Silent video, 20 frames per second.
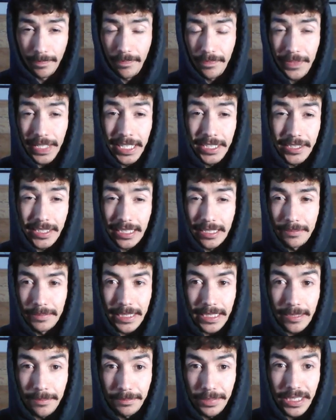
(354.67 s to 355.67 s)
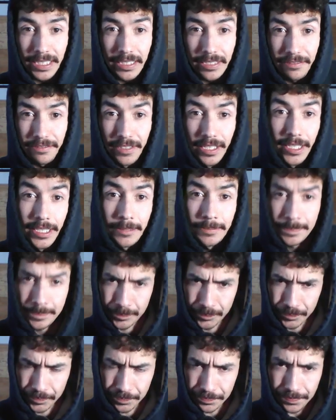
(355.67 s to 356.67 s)
and you're going to be completely fine.
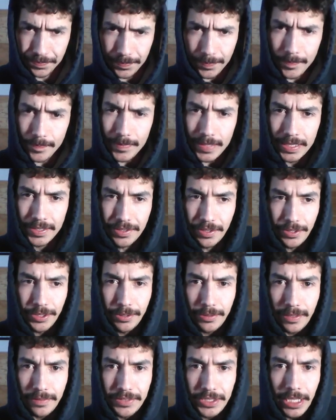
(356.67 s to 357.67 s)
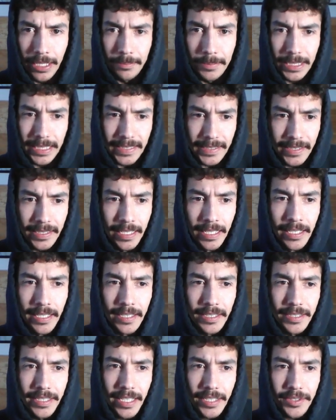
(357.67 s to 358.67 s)
So 2 of Jambe's.
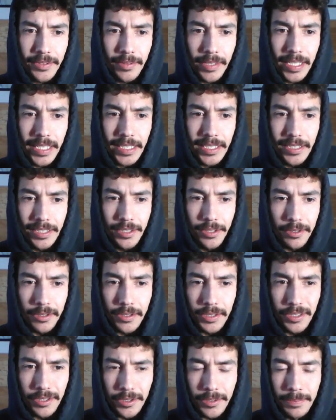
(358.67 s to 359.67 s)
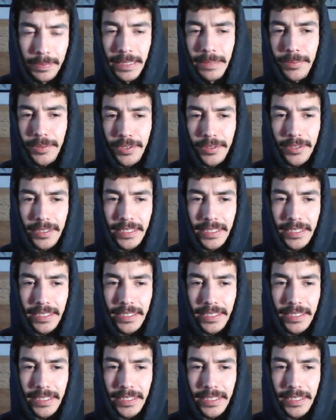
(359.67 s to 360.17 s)
Next, we're running the Noro Beam Sword.